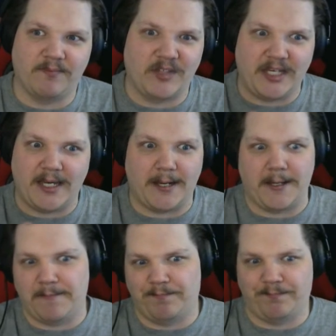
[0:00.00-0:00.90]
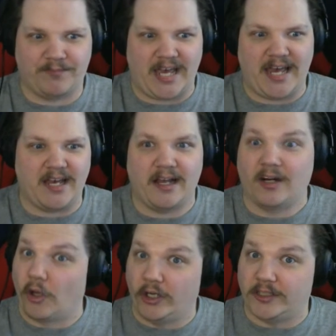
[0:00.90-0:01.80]
the um, A I
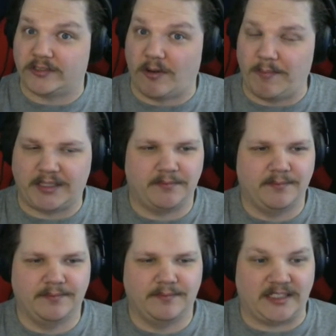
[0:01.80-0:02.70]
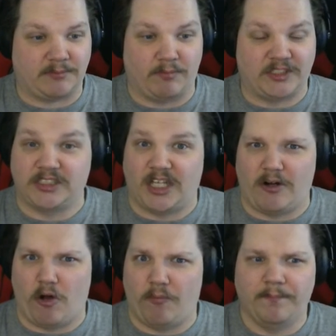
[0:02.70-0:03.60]
learns from it, as much as I
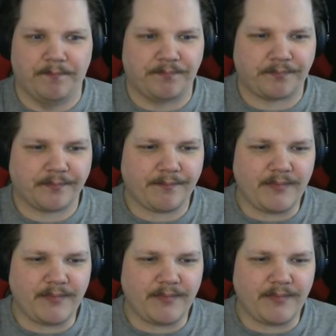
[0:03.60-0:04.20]
know.